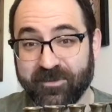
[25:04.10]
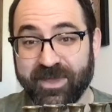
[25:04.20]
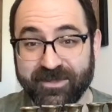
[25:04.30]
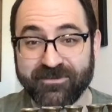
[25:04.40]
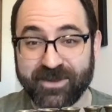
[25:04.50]
me
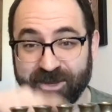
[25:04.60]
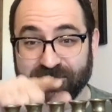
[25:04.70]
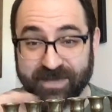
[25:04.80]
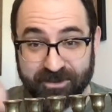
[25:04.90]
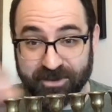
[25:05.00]
in the video
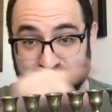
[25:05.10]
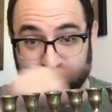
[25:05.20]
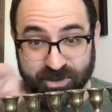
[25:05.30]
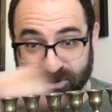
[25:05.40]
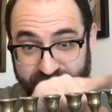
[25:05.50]
telling you
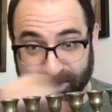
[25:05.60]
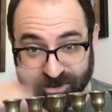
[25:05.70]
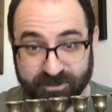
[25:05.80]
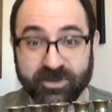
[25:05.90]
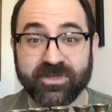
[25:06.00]
which
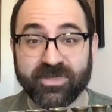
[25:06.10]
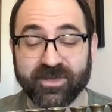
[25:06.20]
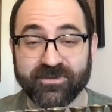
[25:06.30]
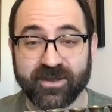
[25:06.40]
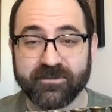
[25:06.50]
direction to put the
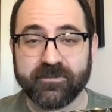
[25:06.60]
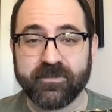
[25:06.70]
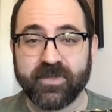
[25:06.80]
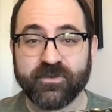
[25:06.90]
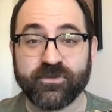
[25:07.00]
things in.
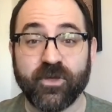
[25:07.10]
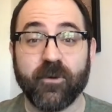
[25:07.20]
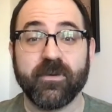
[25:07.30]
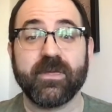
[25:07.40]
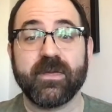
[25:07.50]
So
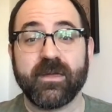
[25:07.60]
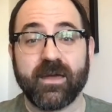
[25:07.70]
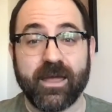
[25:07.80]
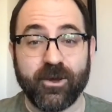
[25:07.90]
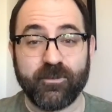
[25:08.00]

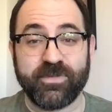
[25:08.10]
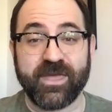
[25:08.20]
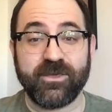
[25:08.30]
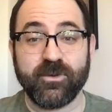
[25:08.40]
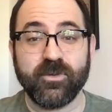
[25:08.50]
I hope
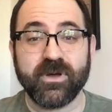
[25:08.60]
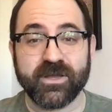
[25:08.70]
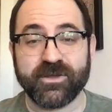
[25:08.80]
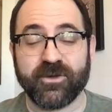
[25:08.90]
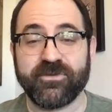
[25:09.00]
that you,
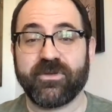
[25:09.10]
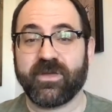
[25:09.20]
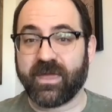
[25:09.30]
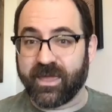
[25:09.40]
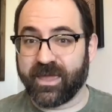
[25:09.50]
adult,
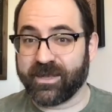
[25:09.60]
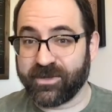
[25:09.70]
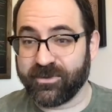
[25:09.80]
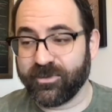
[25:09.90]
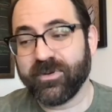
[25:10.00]
and
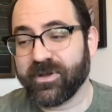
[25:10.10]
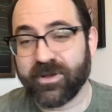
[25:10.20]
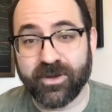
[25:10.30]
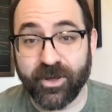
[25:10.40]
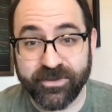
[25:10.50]
you,
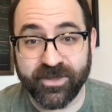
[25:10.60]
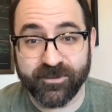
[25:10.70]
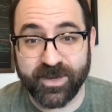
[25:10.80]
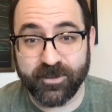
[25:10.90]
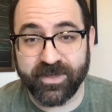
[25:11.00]
all the other
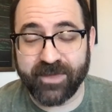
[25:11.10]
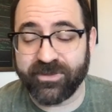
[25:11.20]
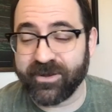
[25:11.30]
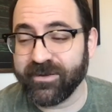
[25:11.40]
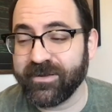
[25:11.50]
people out
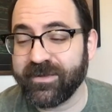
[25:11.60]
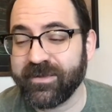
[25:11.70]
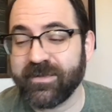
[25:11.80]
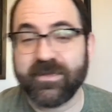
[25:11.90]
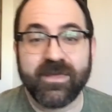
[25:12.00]
there,
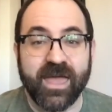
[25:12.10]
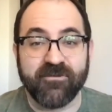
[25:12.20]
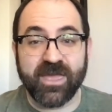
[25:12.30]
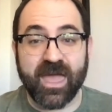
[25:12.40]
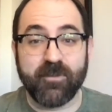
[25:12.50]
have
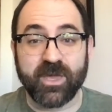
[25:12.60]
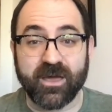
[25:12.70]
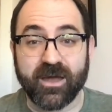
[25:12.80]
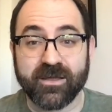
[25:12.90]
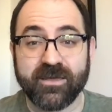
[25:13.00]
a happy
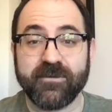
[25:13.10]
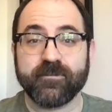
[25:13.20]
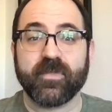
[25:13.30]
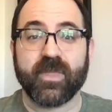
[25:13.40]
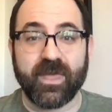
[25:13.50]
Hanukkah,
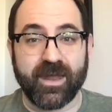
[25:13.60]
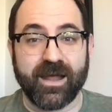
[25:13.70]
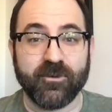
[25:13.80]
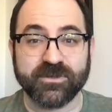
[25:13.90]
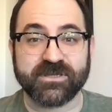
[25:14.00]
and I
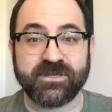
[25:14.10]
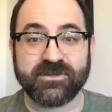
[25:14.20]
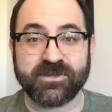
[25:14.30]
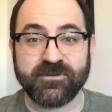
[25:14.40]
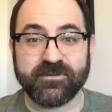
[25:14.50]
will see you
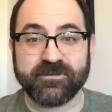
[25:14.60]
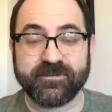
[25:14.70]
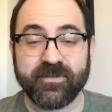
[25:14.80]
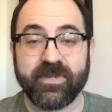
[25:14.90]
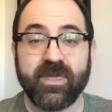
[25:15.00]
soon.
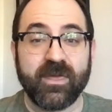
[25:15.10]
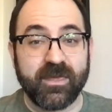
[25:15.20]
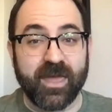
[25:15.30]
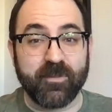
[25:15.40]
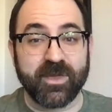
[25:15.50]
Happy